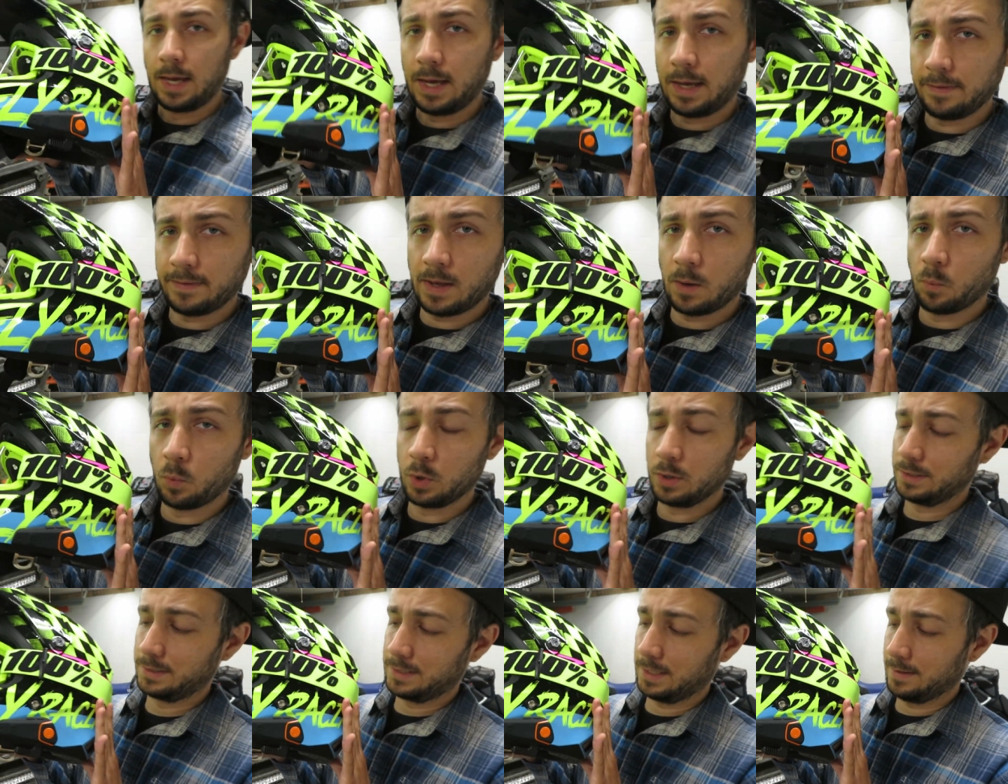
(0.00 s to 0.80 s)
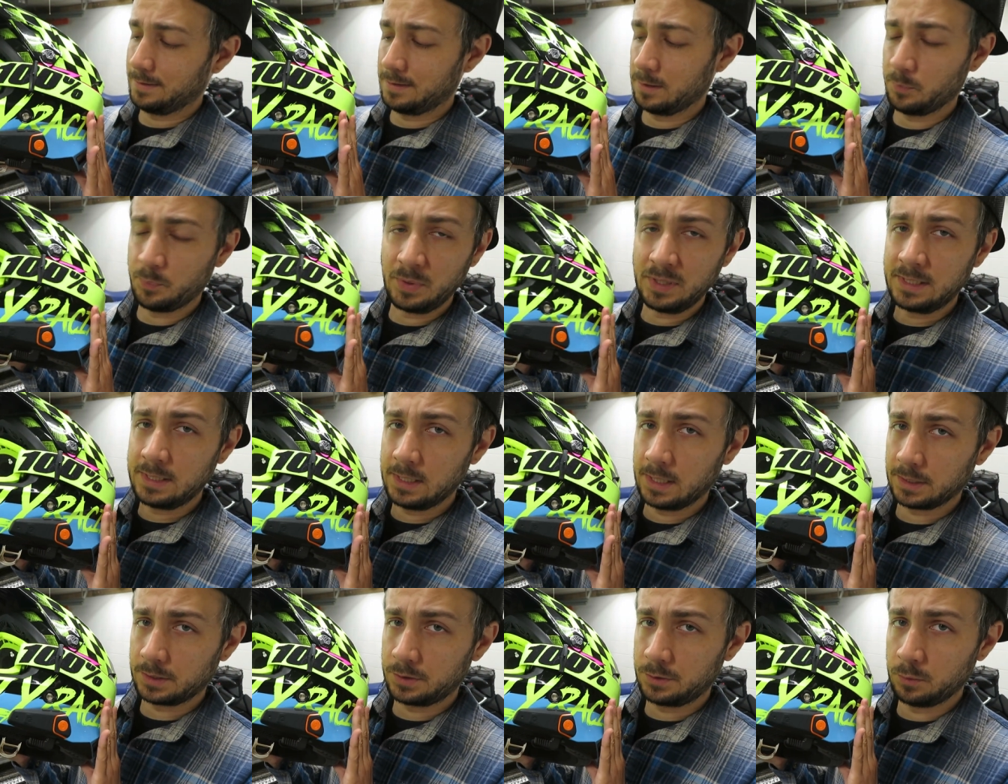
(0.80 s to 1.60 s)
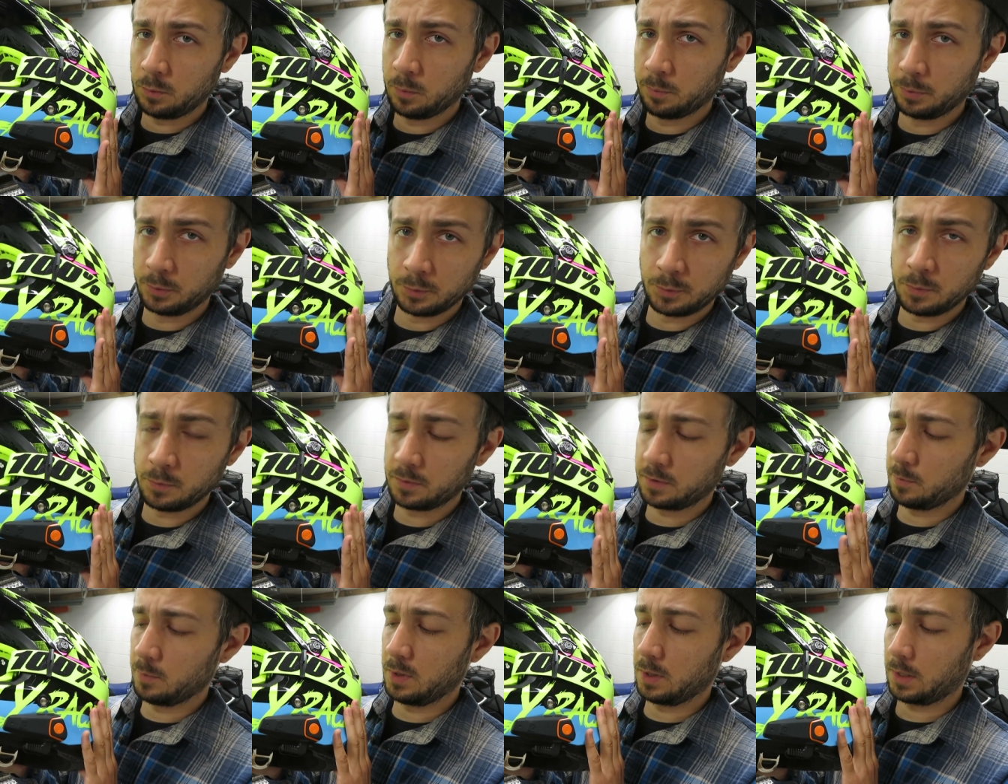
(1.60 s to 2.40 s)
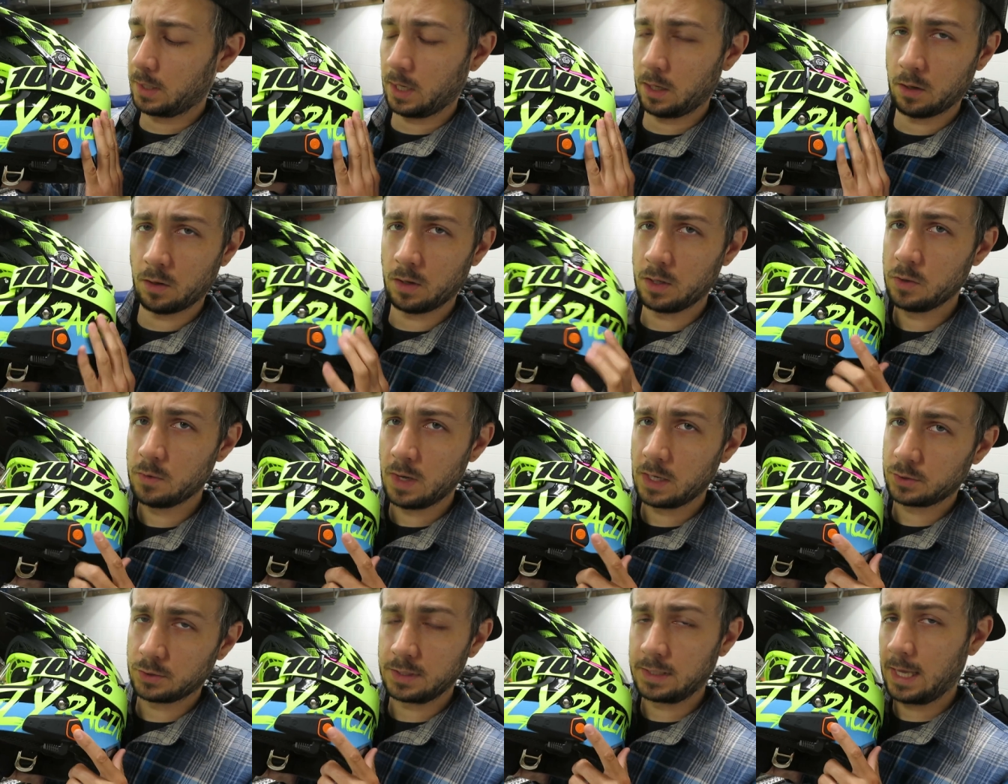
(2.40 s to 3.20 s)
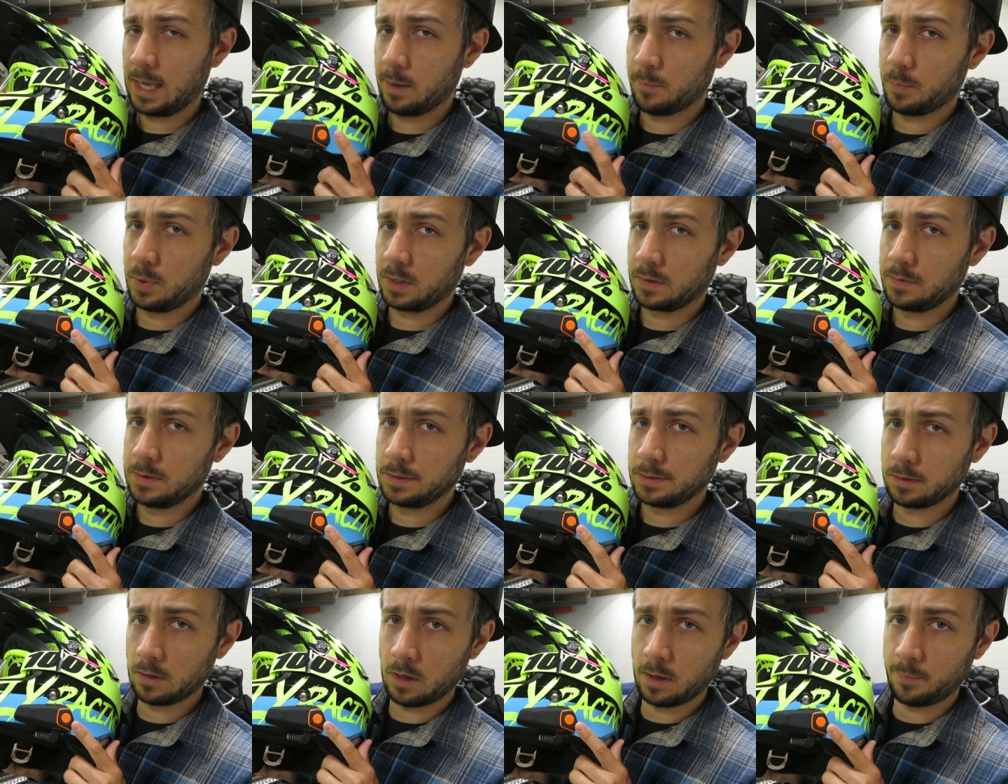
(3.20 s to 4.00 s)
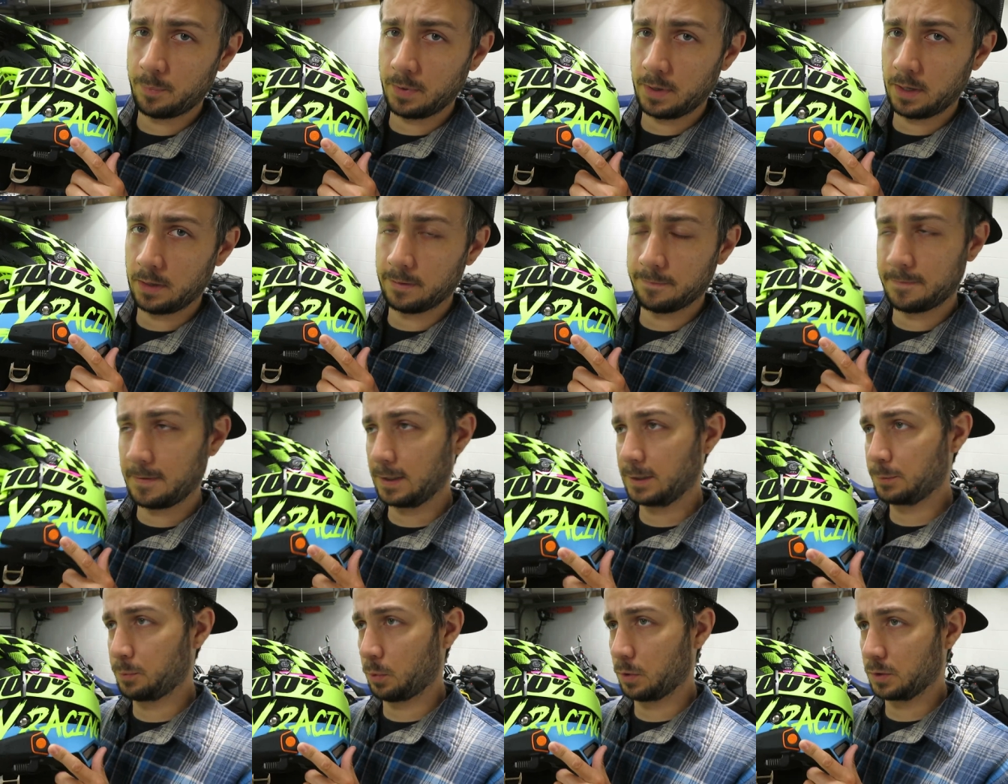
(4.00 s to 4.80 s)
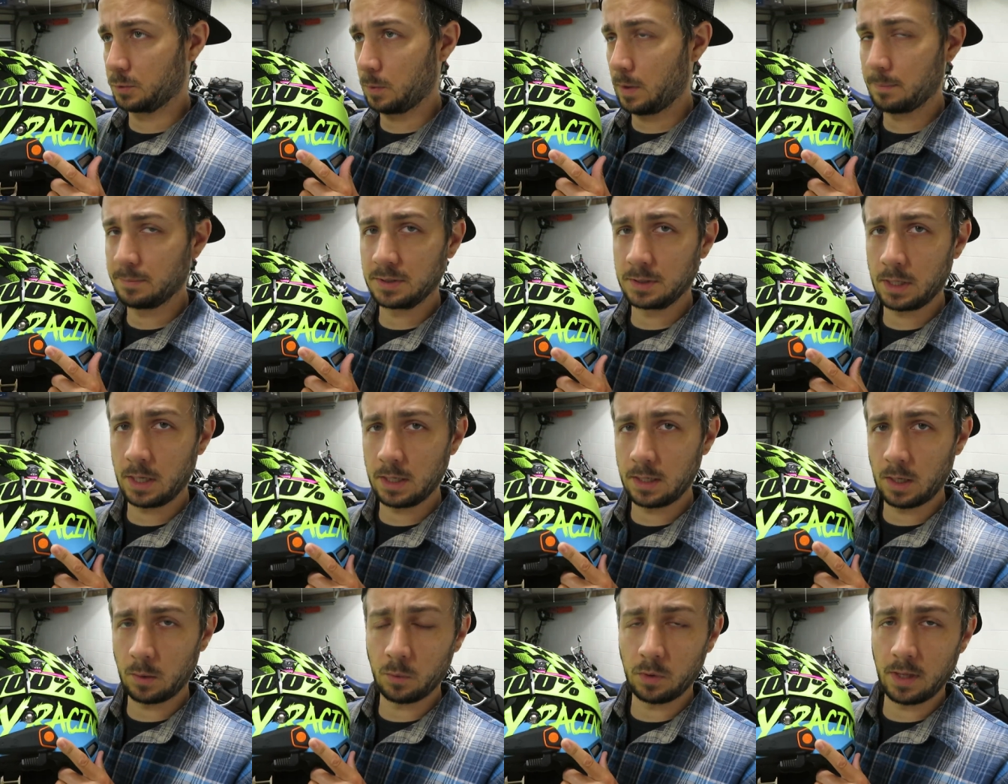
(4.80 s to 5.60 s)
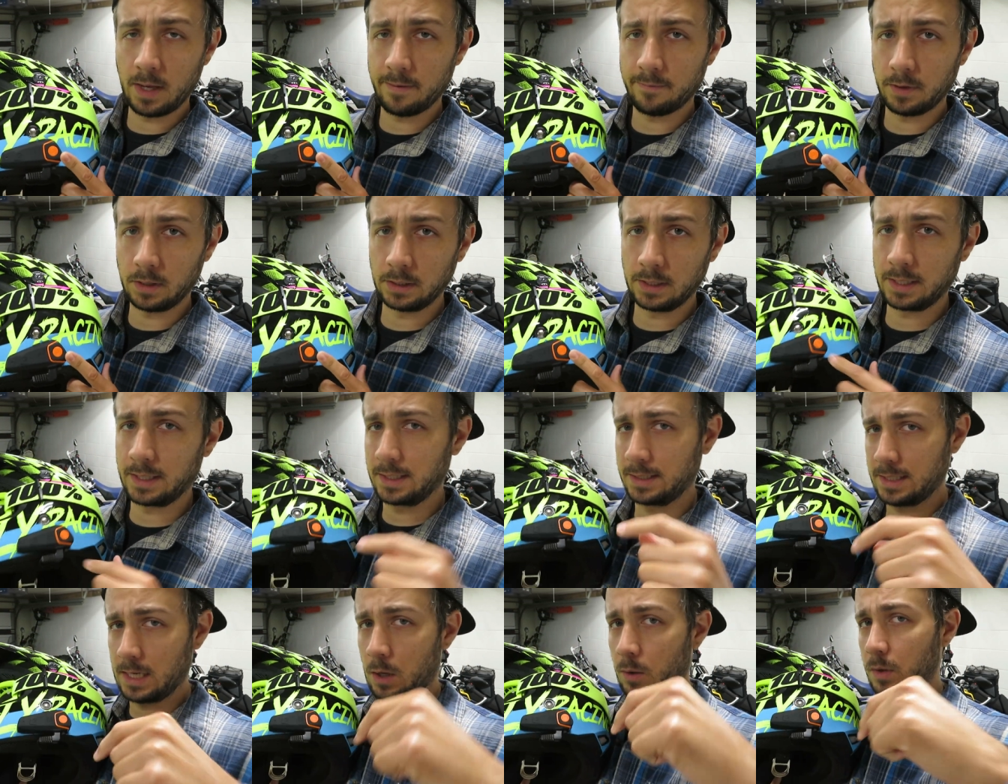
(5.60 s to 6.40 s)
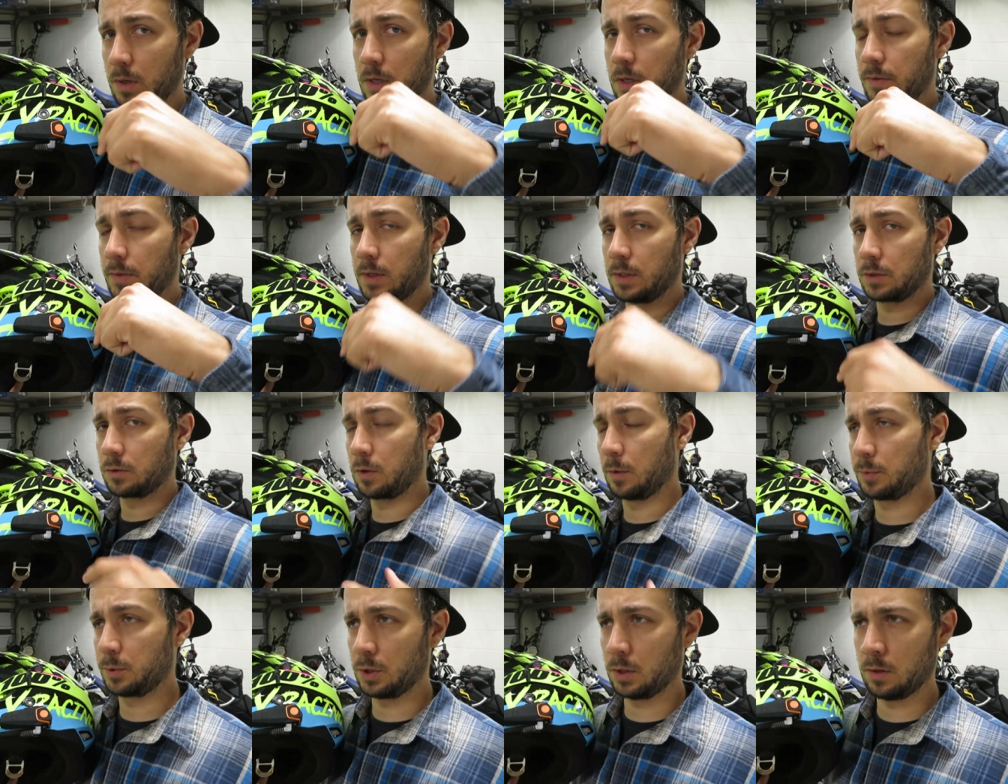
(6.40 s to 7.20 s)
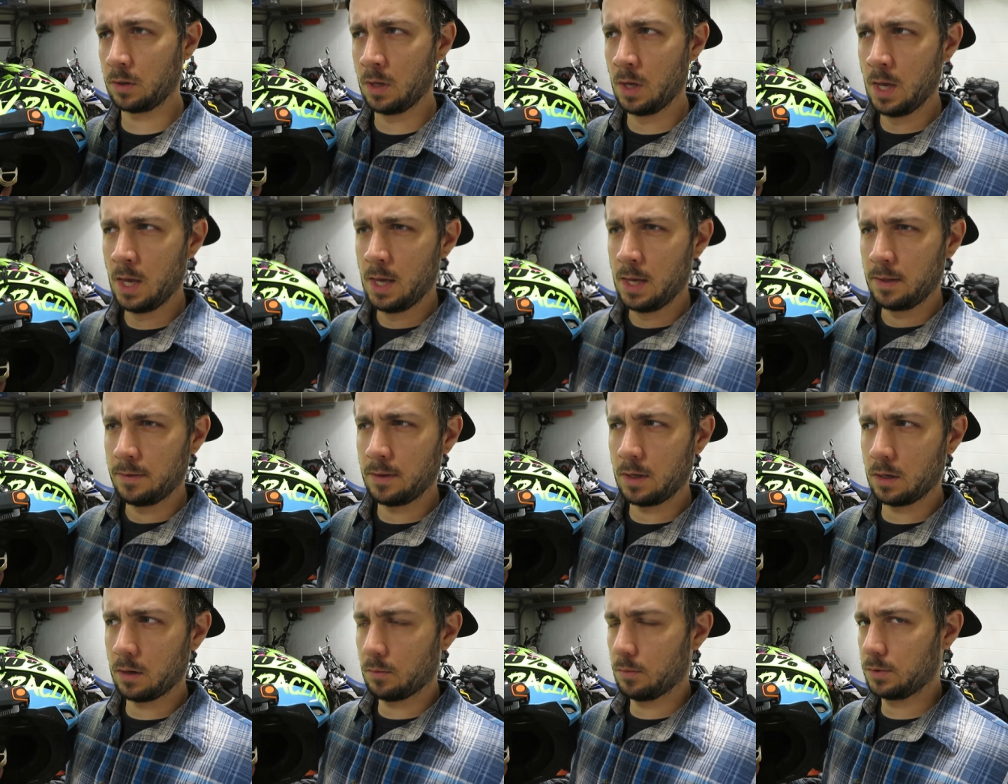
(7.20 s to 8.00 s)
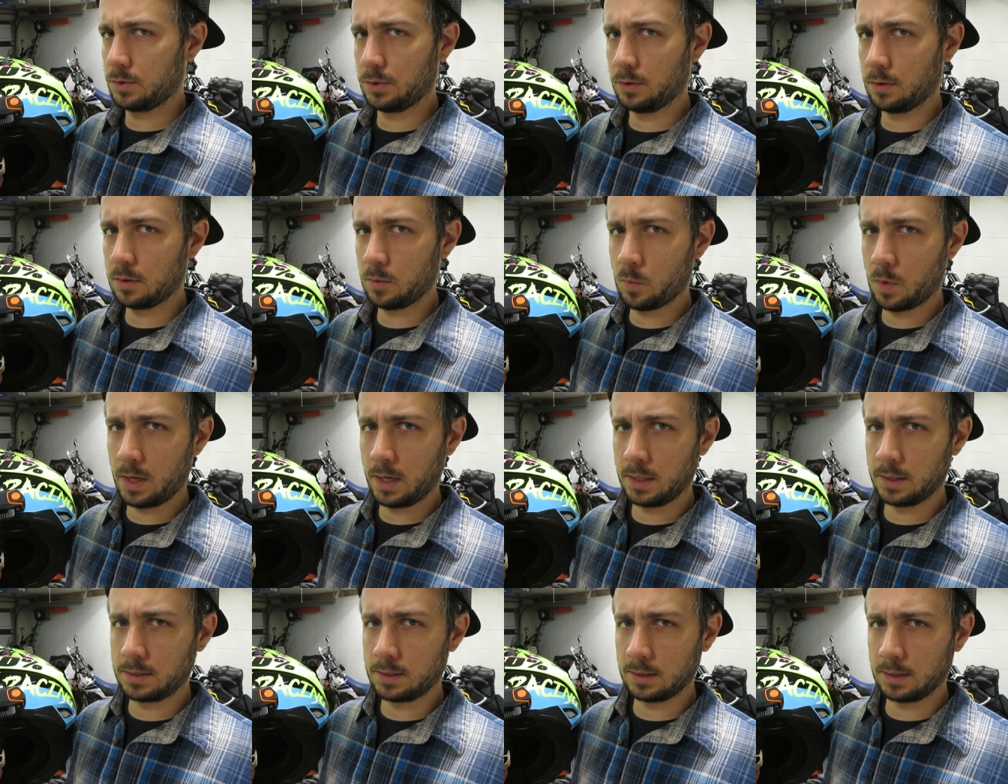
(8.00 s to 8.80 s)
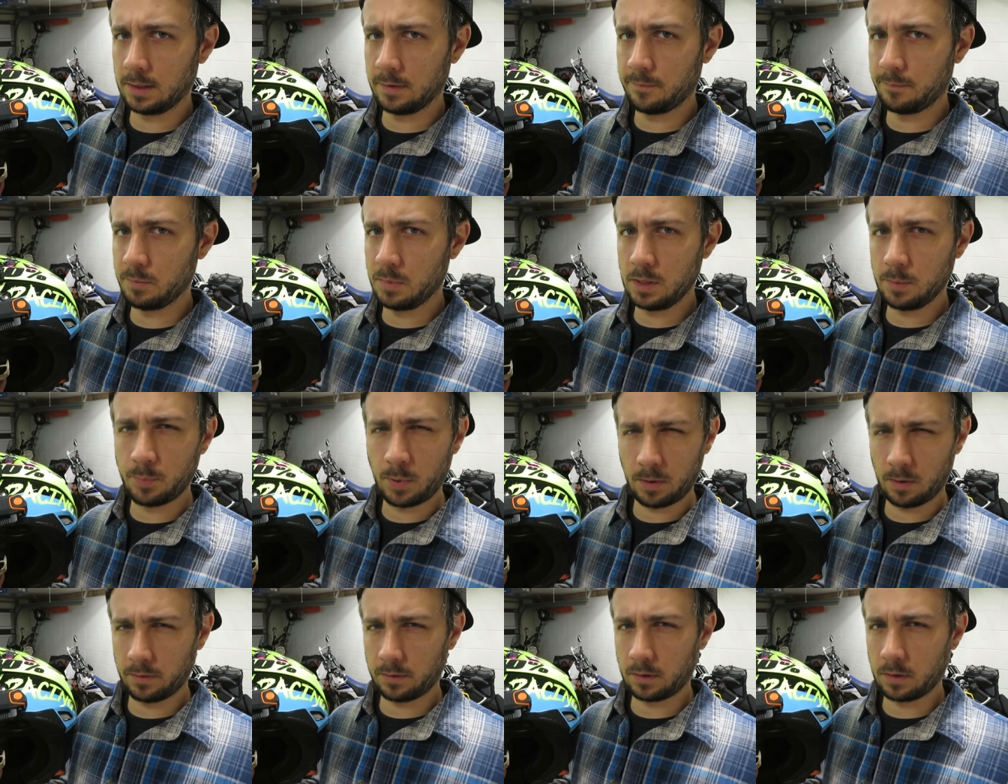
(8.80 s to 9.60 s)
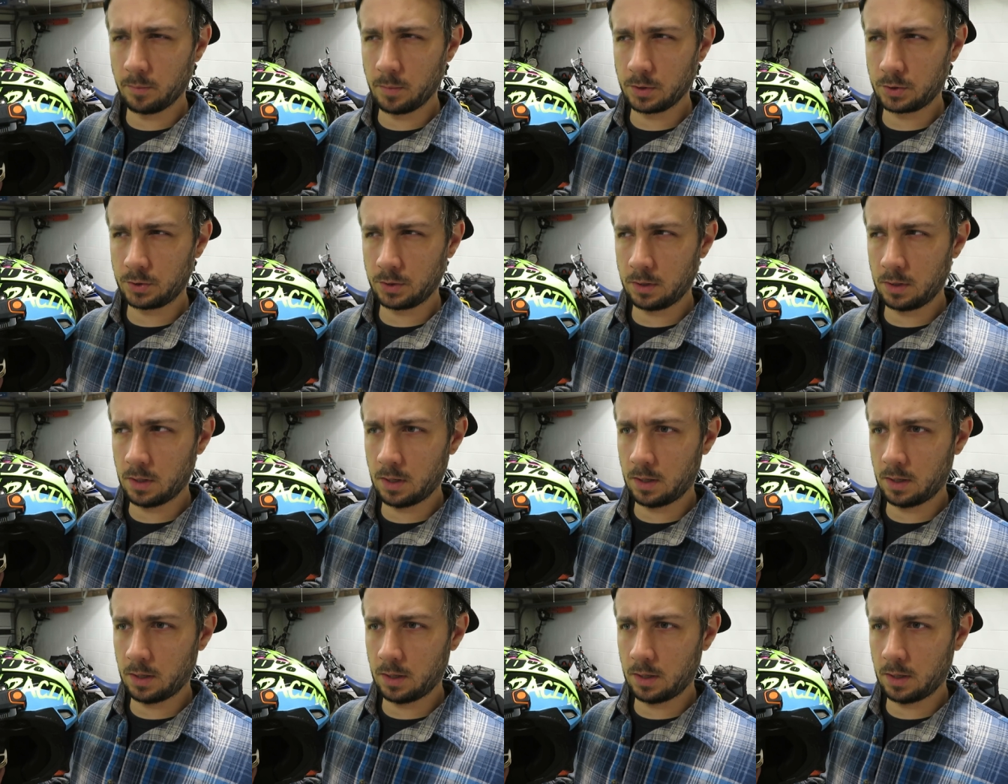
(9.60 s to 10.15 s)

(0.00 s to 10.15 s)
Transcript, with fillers: And that was the B T S two Bluetooth communicator. You actually can pick these up on the FodSports website. I will have a link down in the description. They originally wanted to give me part of the commission.